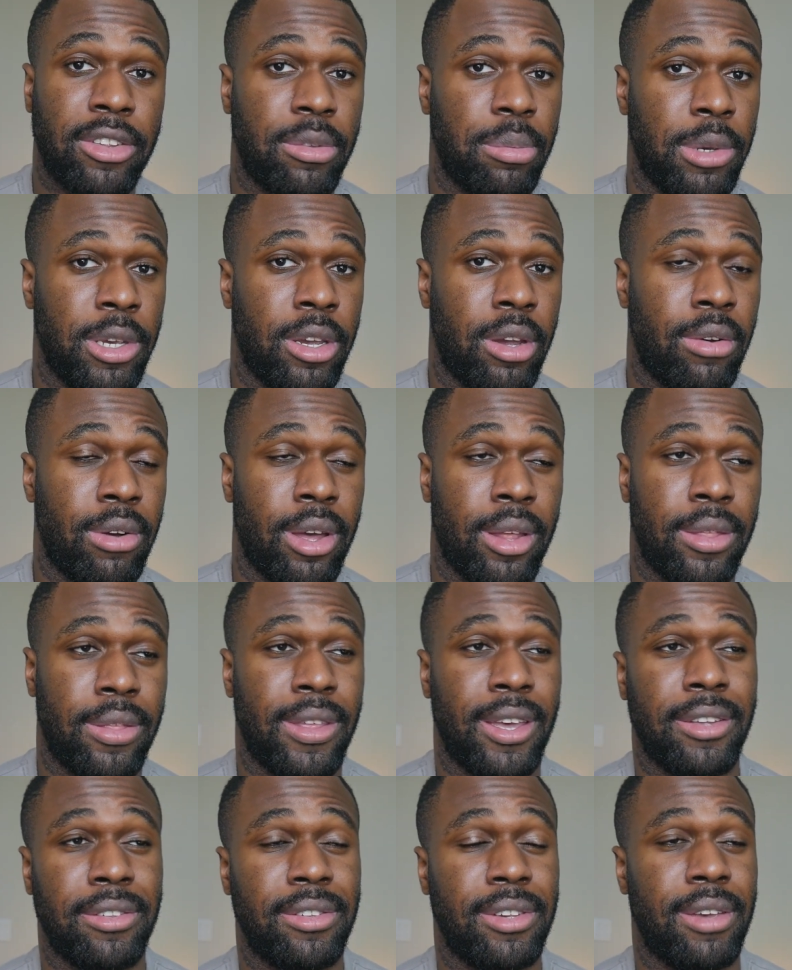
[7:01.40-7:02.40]
to me around
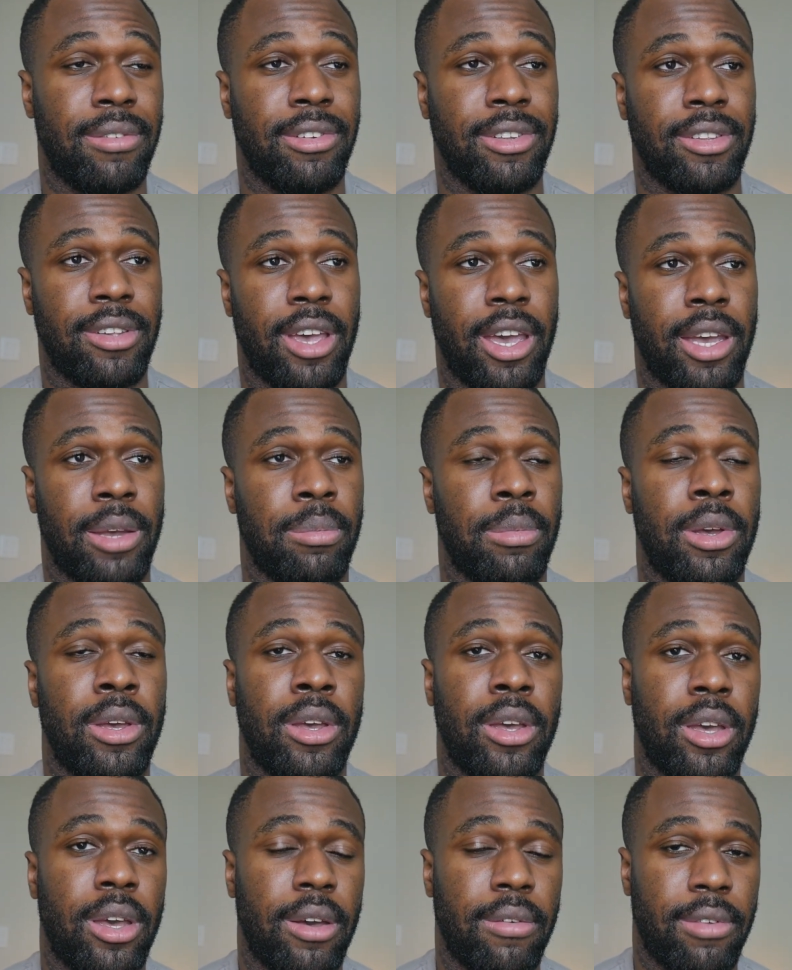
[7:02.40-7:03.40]
Thanksgiving time
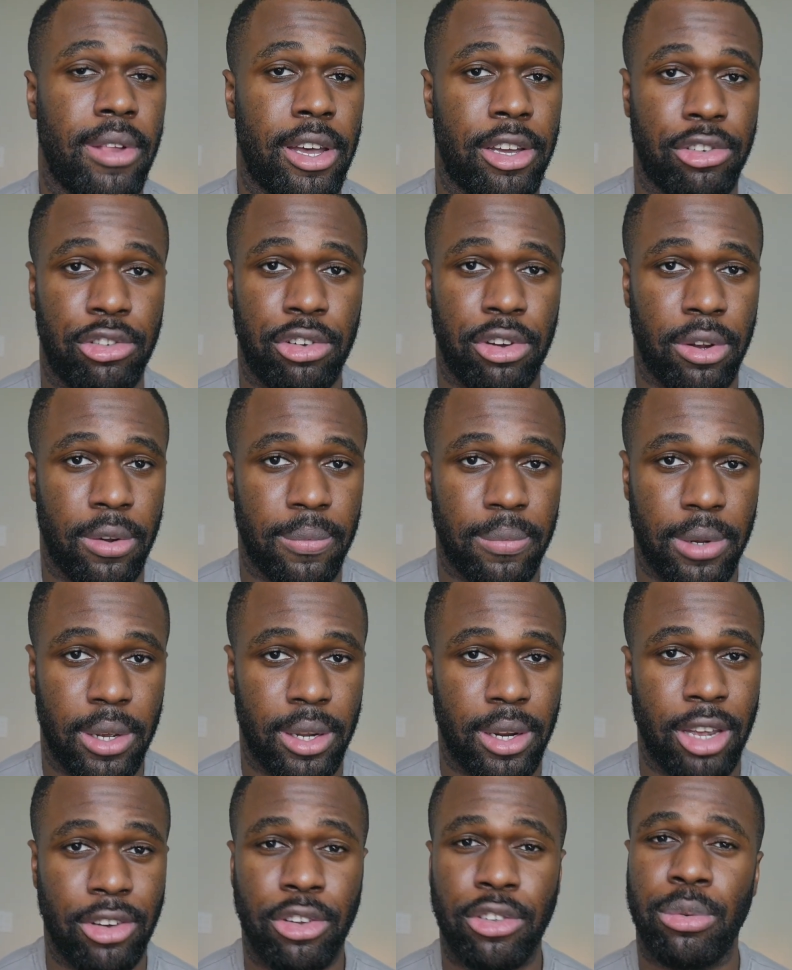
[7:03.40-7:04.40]
of last year.
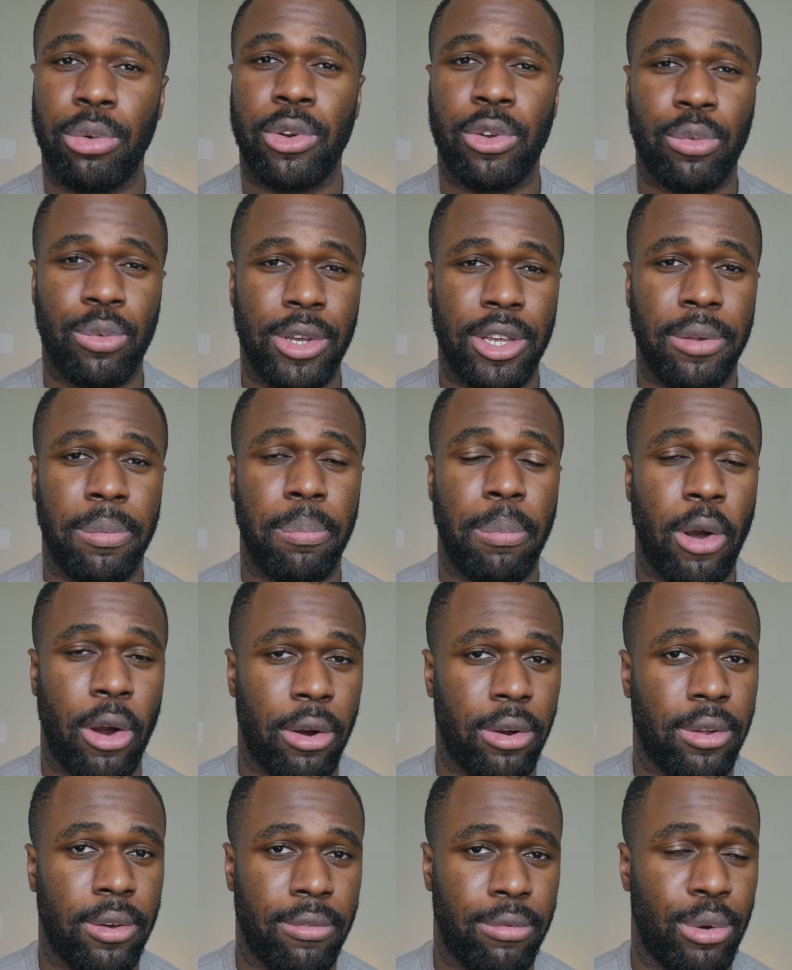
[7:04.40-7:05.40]
And I just want to read
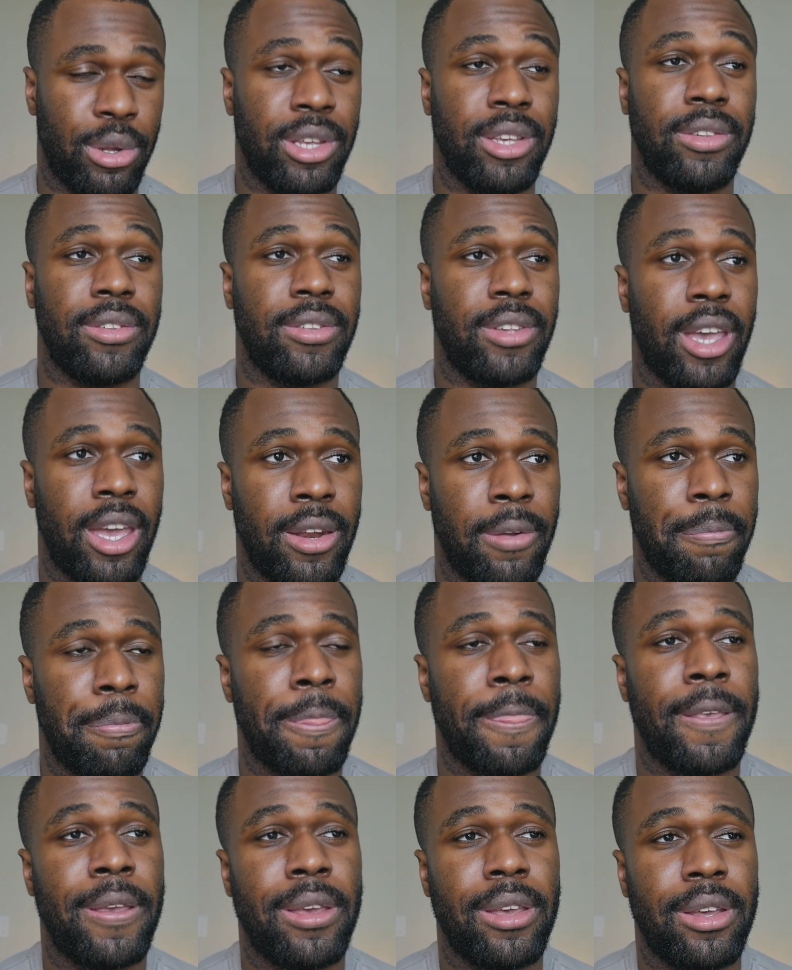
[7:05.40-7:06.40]
part of what he said
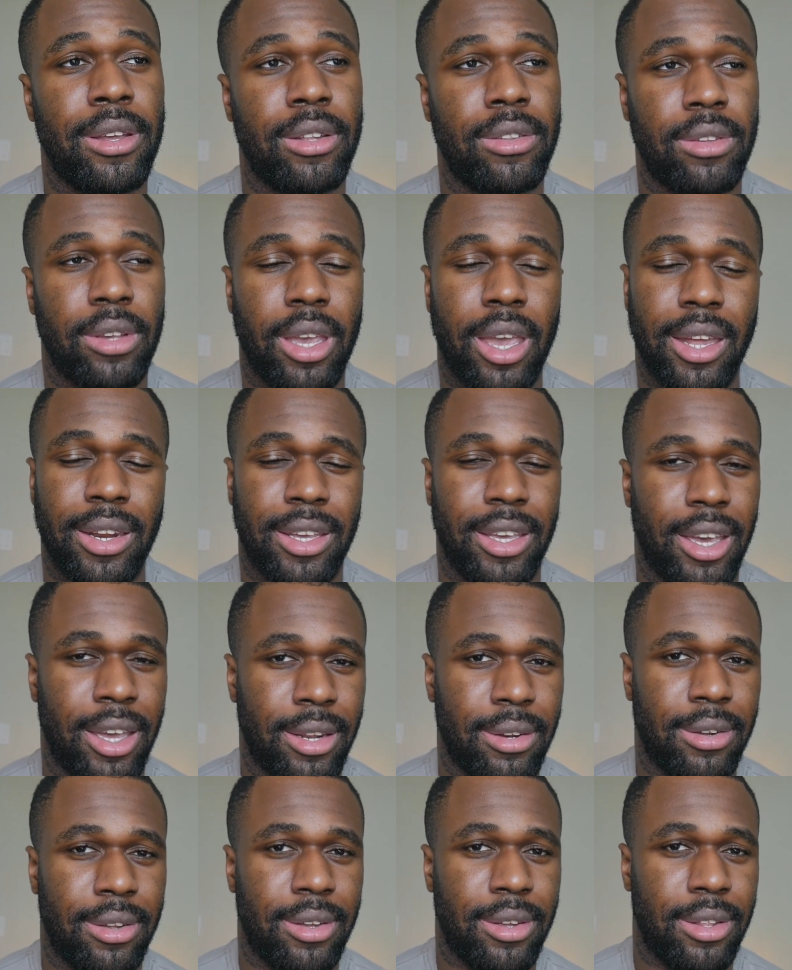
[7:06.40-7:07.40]
to kind of
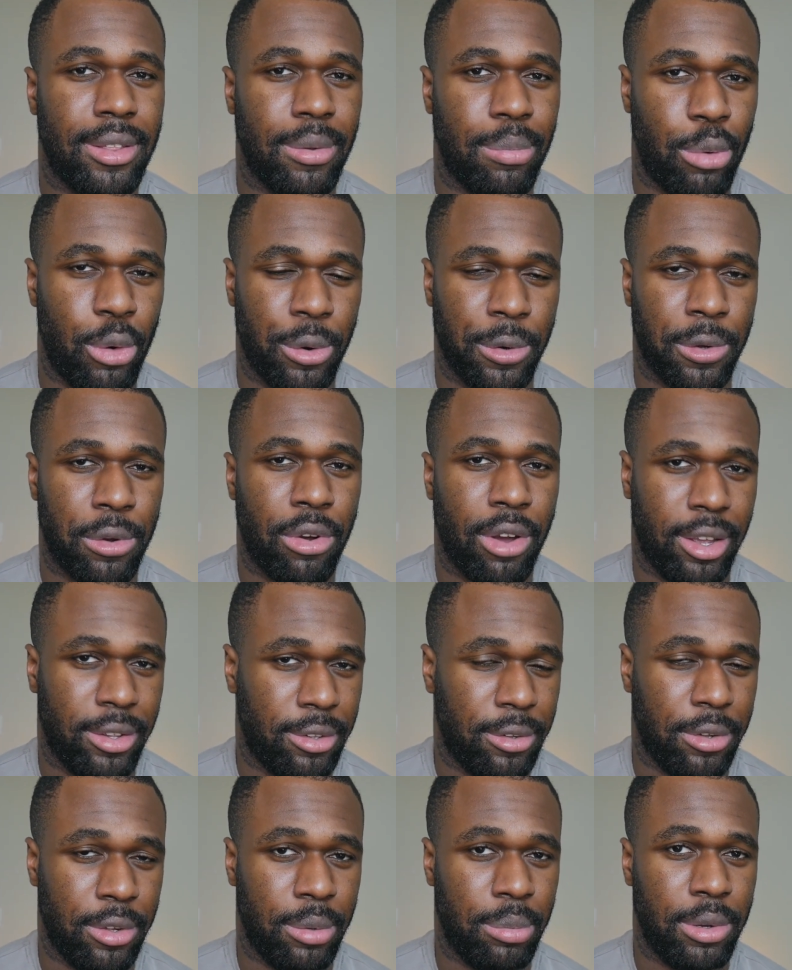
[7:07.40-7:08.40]
get the point across
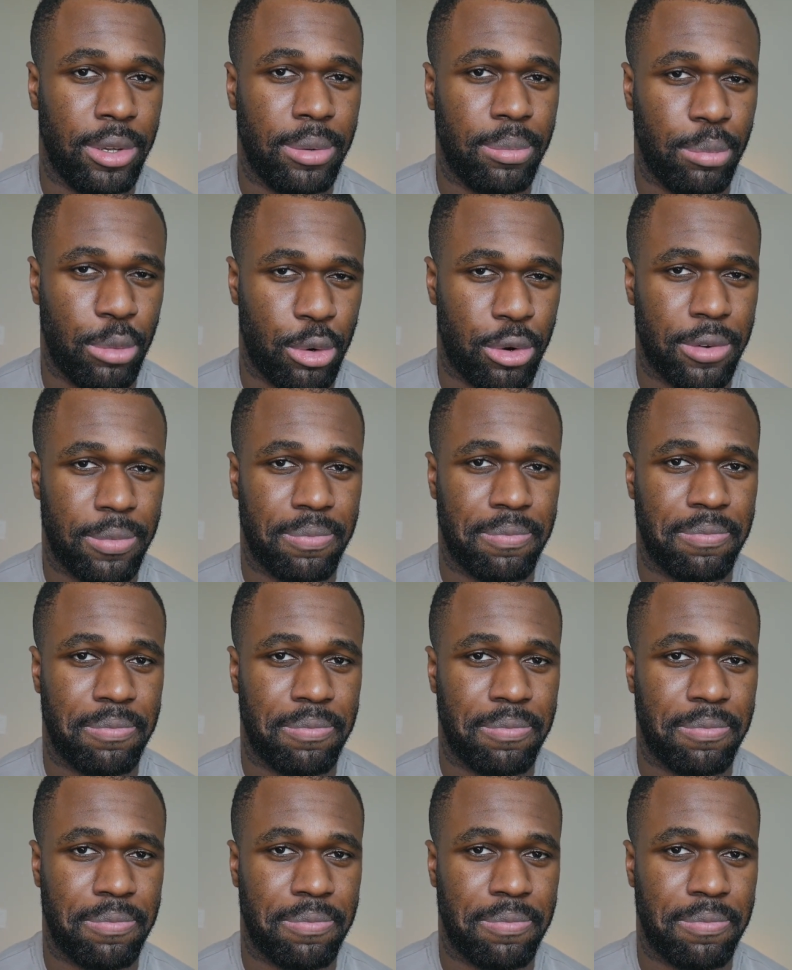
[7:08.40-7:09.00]
a little bit more.